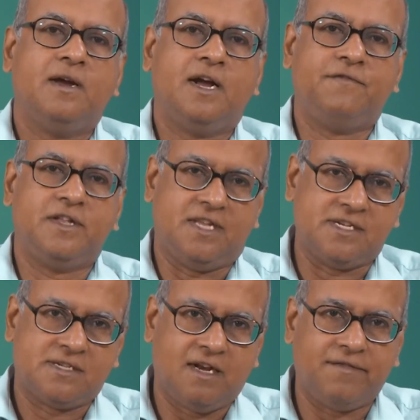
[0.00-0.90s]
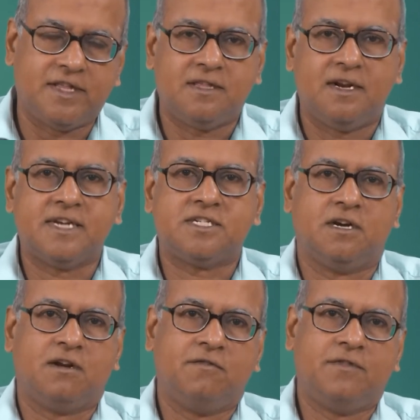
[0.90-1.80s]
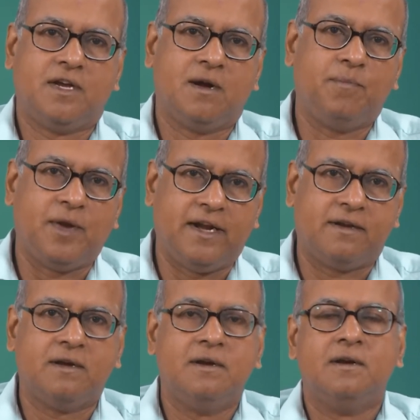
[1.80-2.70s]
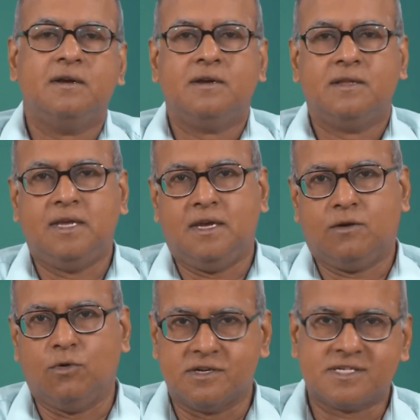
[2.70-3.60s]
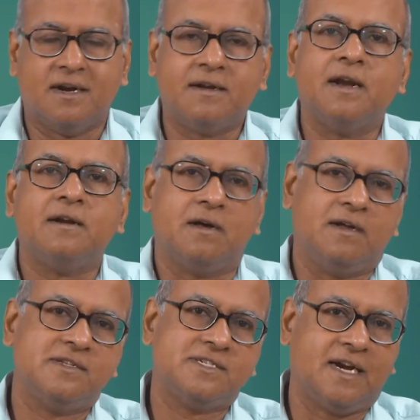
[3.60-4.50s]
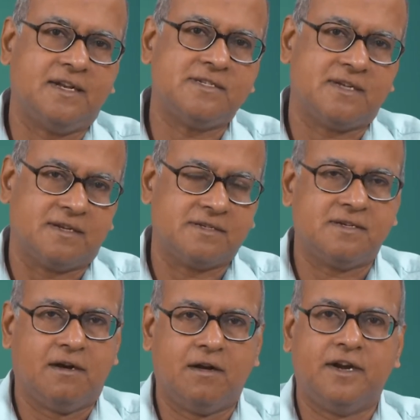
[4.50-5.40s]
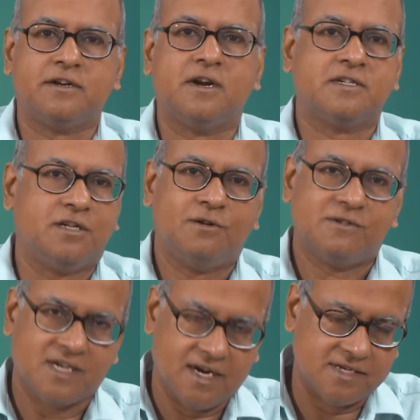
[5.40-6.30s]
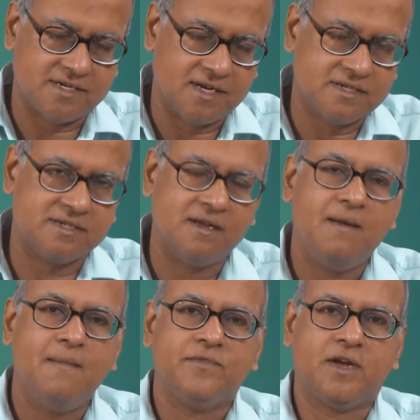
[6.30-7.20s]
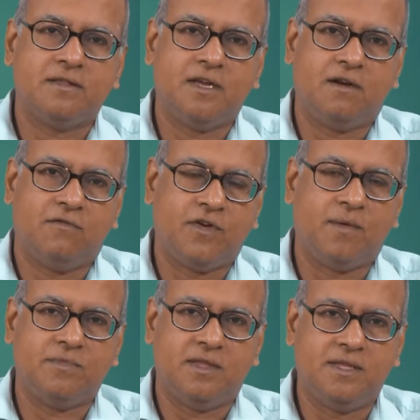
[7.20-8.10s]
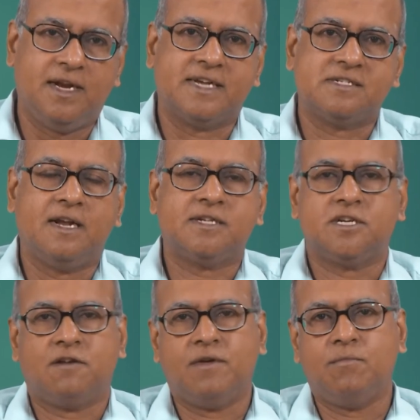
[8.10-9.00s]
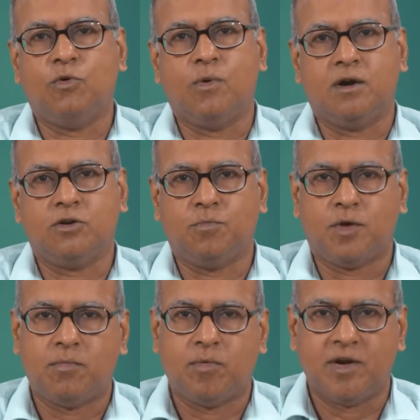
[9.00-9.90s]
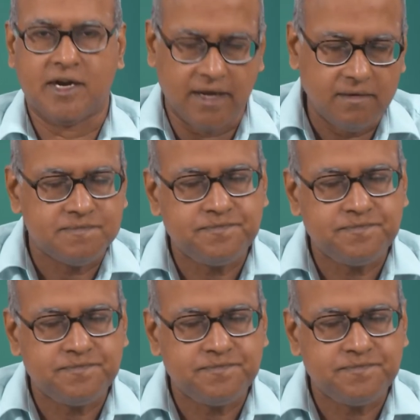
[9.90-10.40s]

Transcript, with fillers: and with this 11th lecture we complete the course content on statistics or introduction to statistics and then from the next lecture we move on to probability.